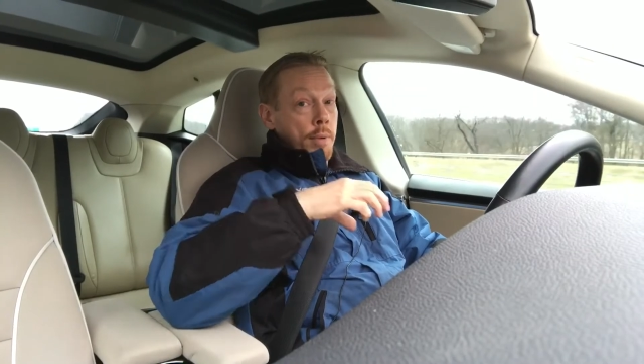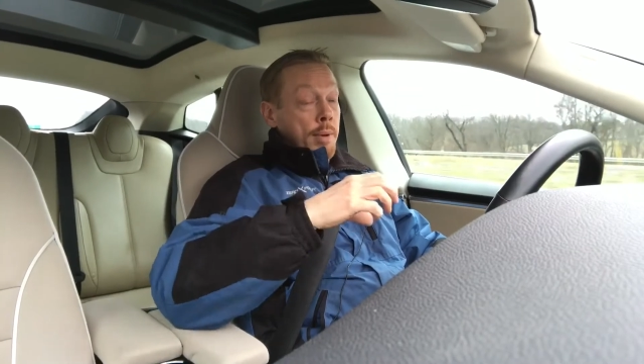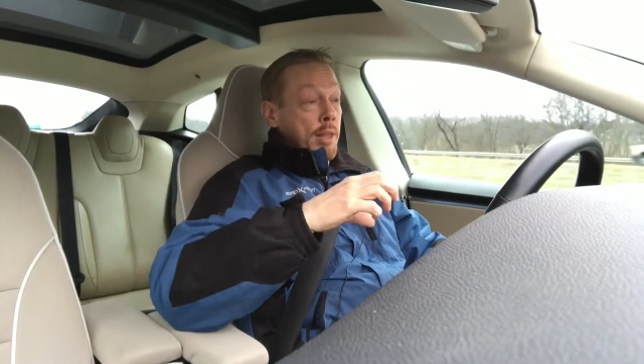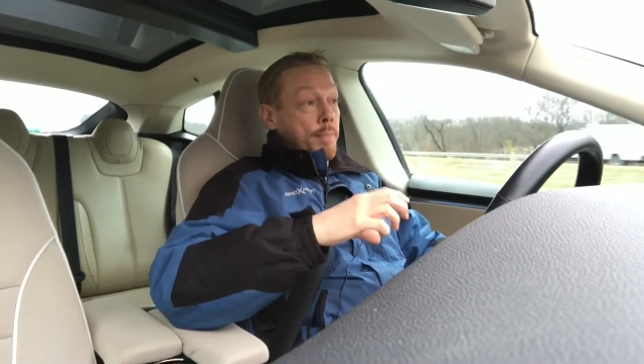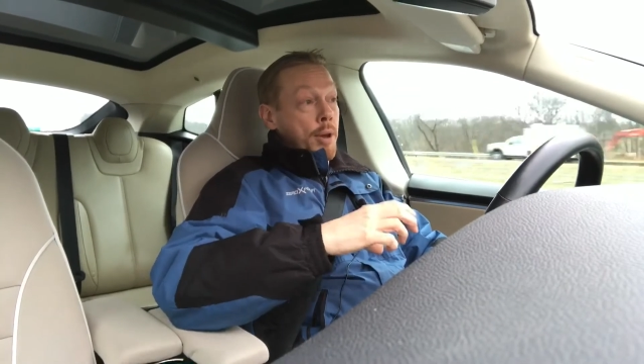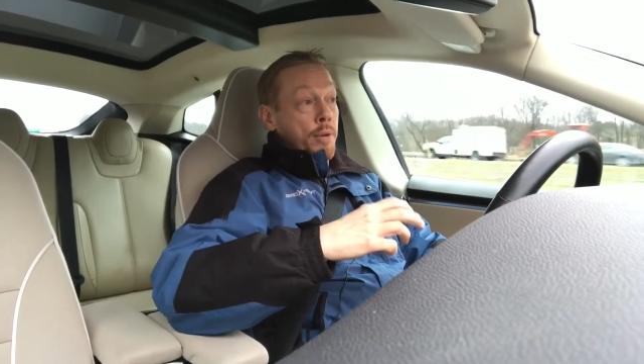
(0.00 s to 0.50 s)
I
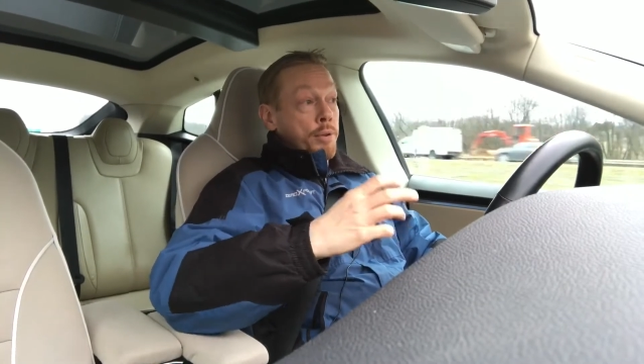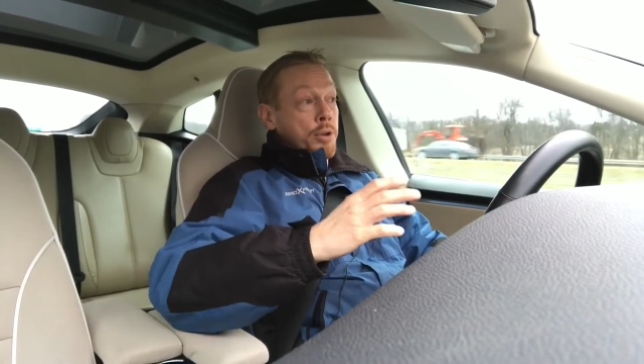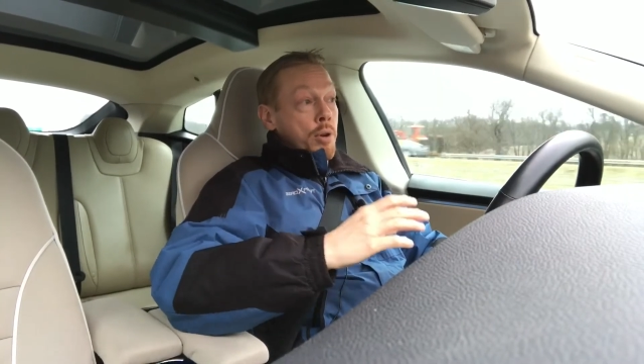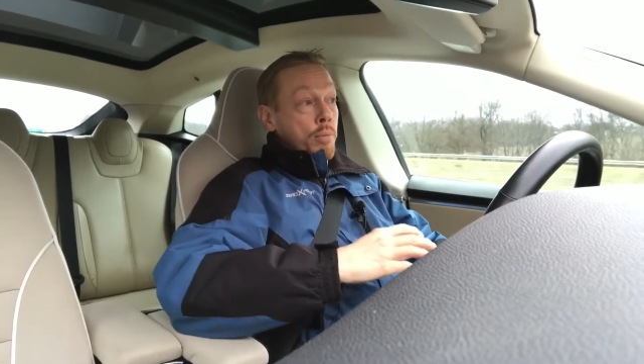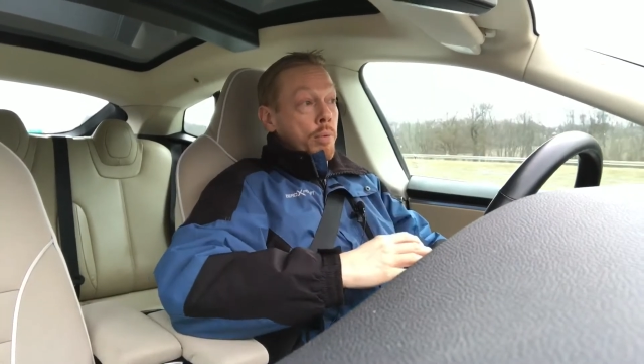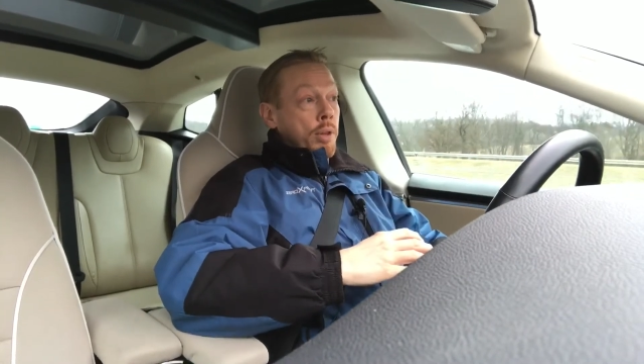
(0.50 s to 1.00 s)
mean, the buckles
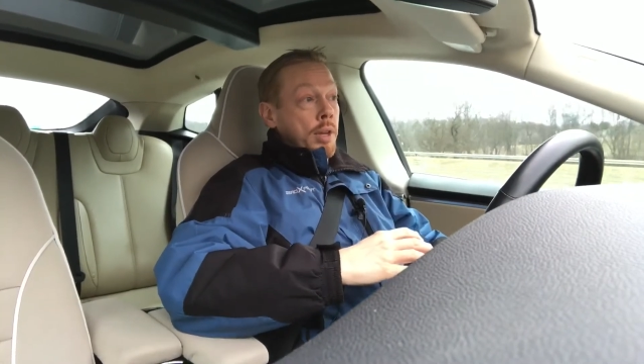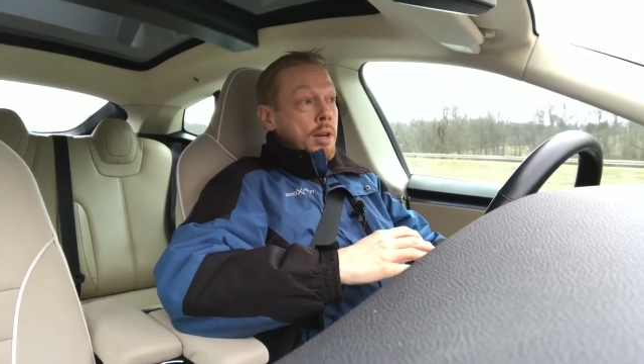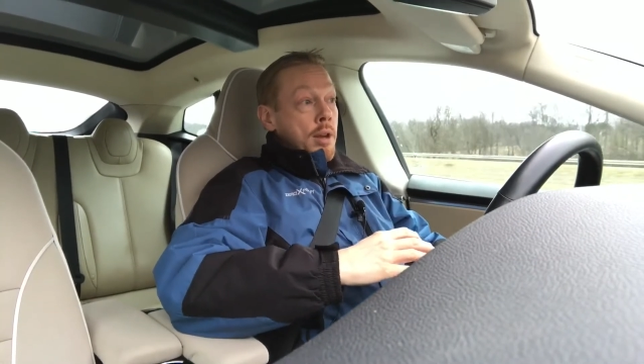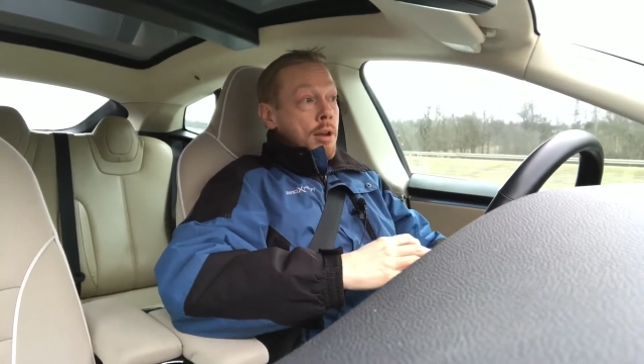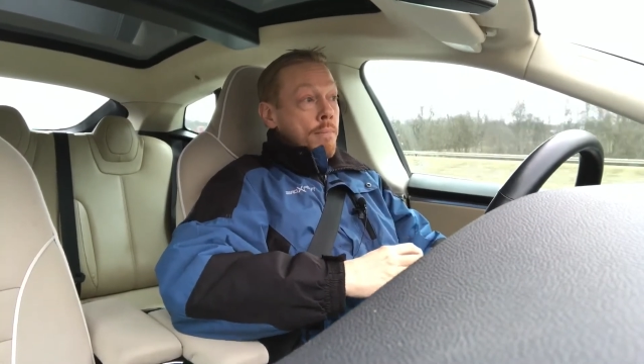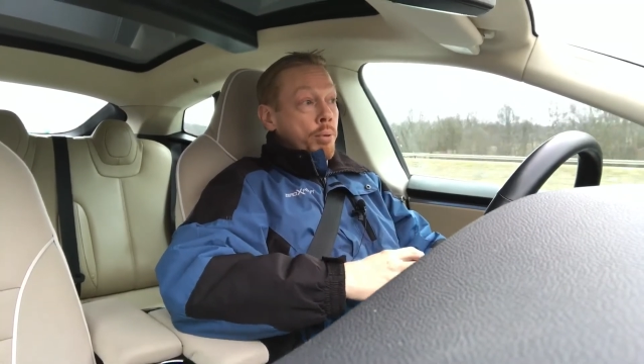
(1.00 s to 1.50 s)
don't really
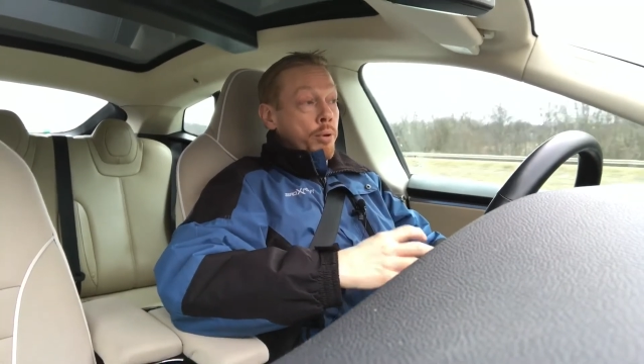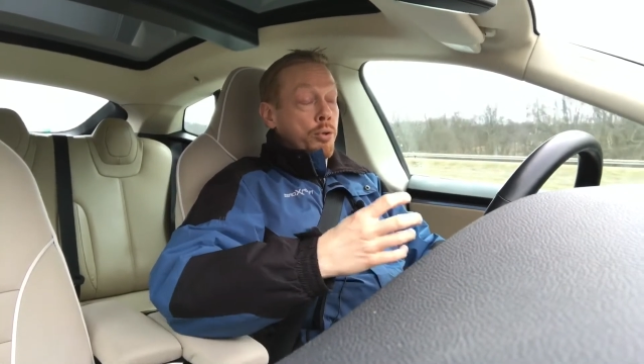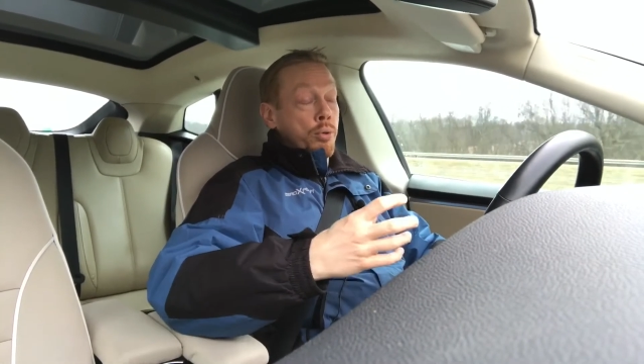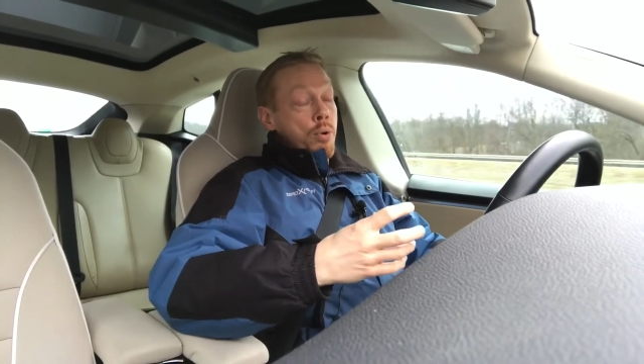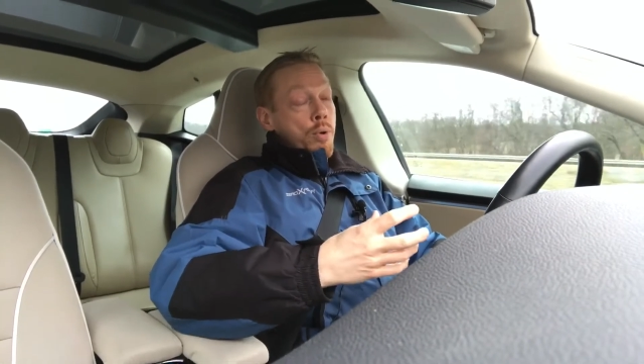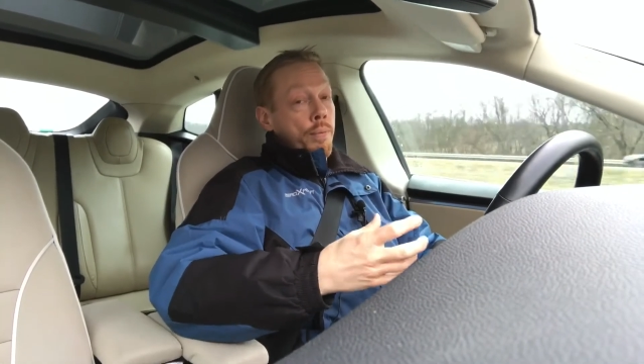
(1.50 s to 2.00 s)

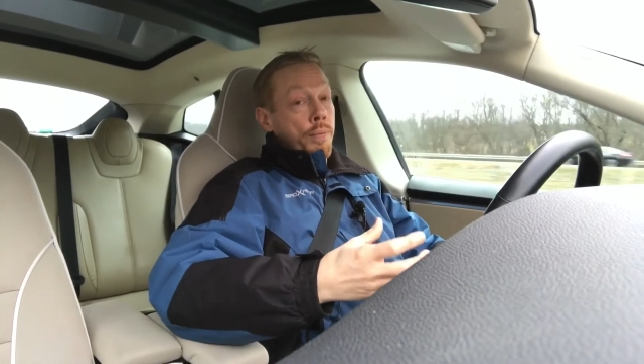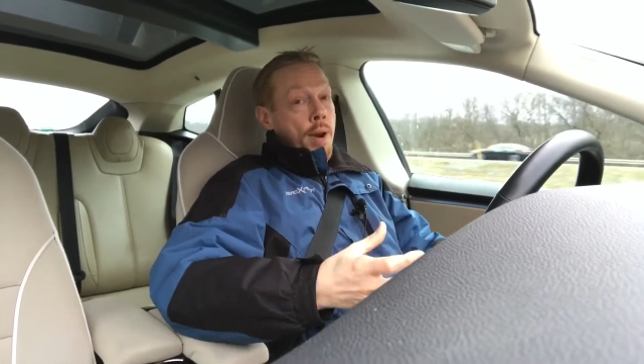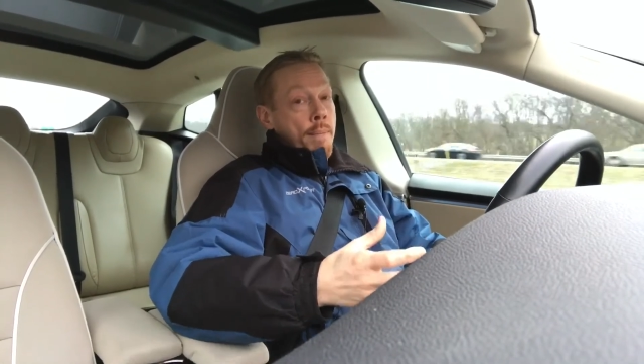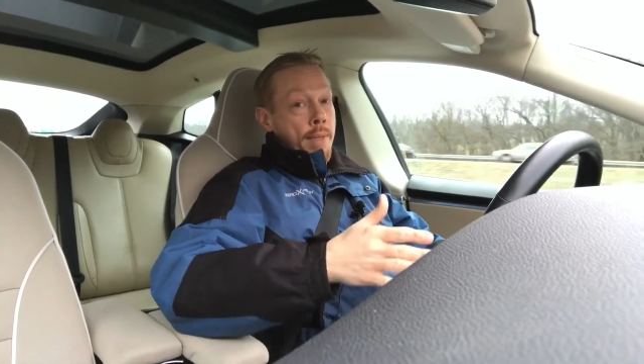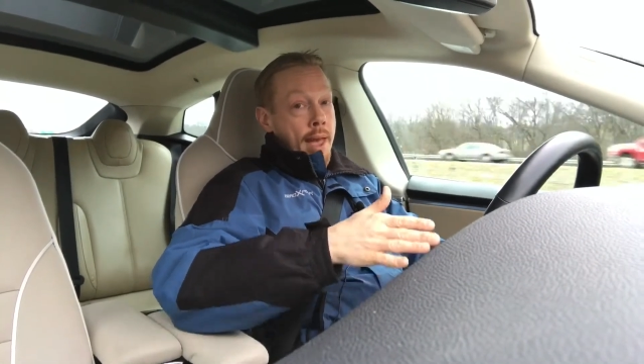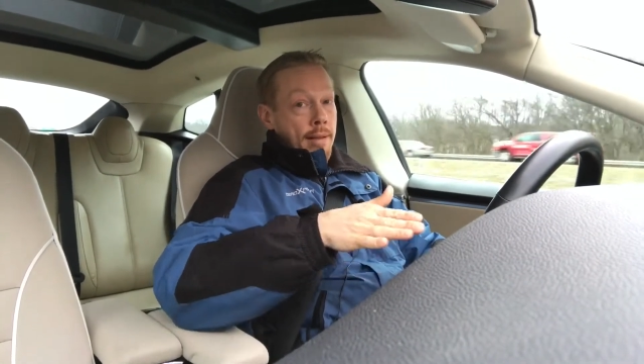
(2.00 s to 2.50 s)
protrude
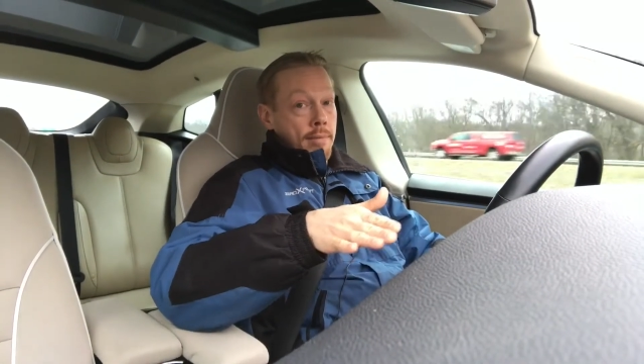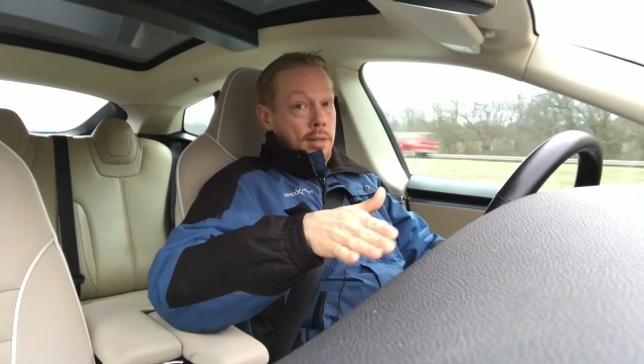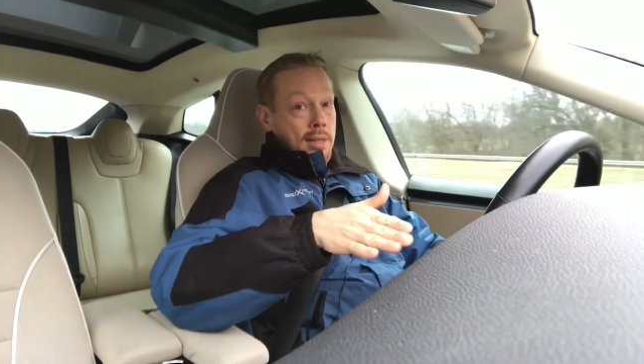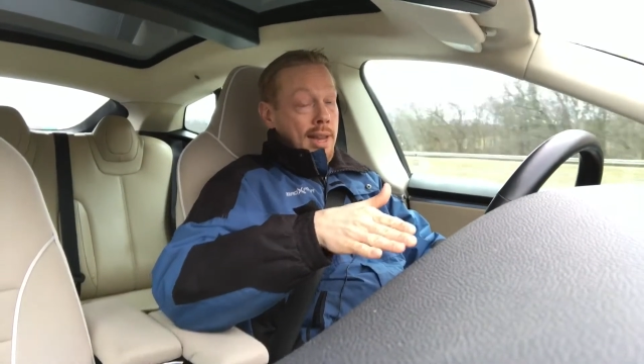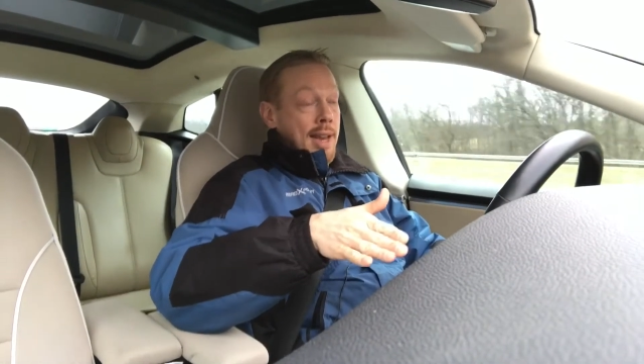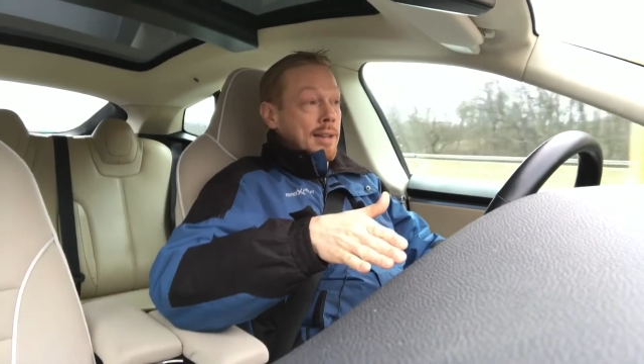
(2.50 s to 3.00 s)
from that
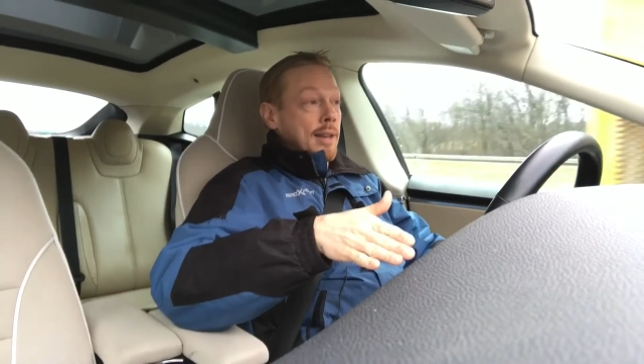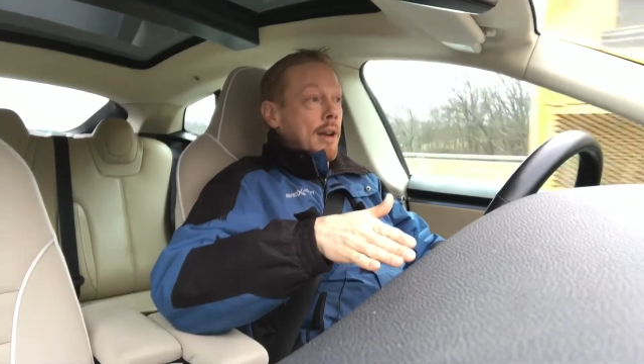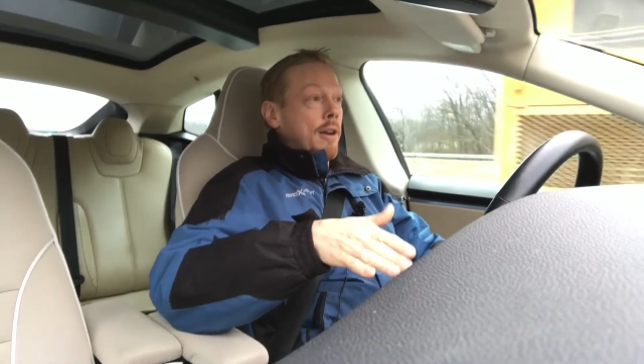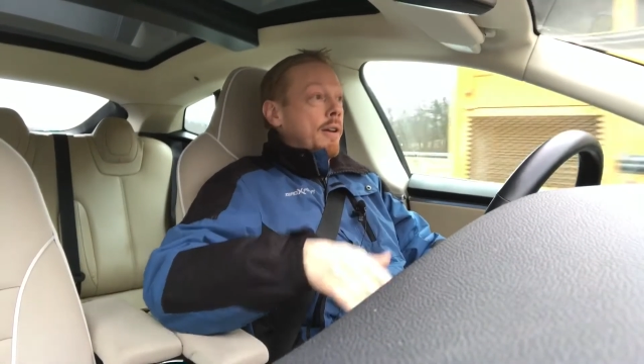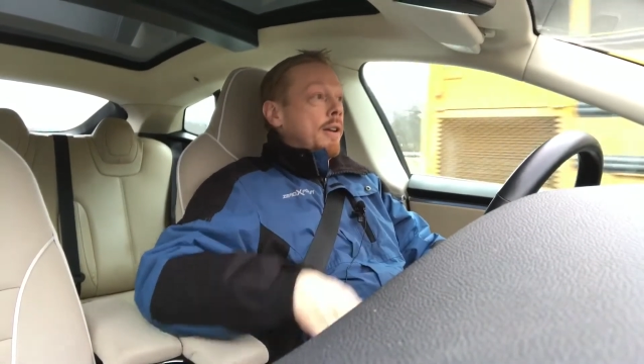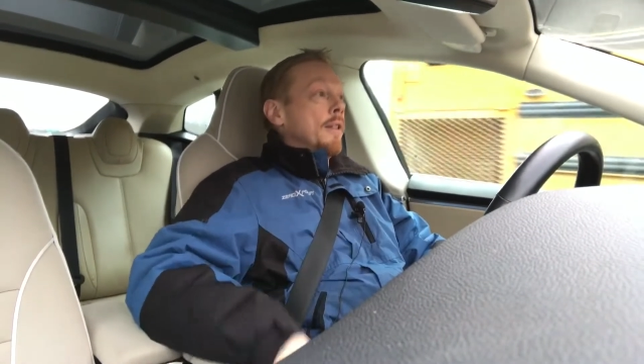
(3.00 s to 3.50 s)
slanted
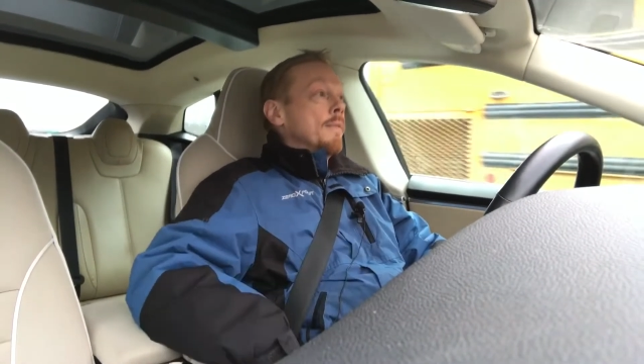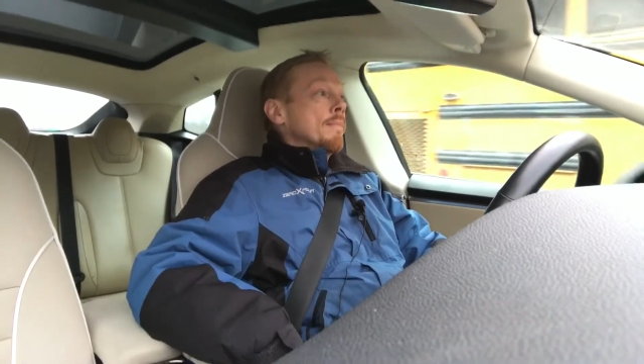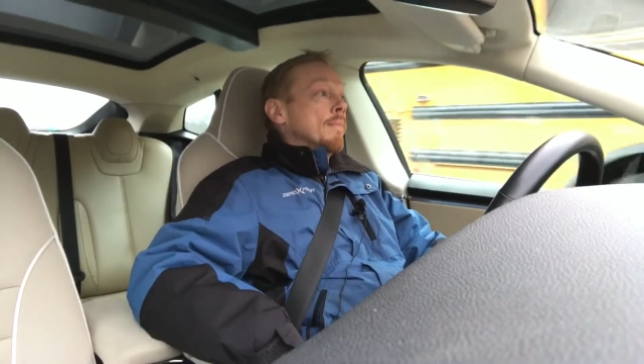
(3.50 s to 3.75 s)
area.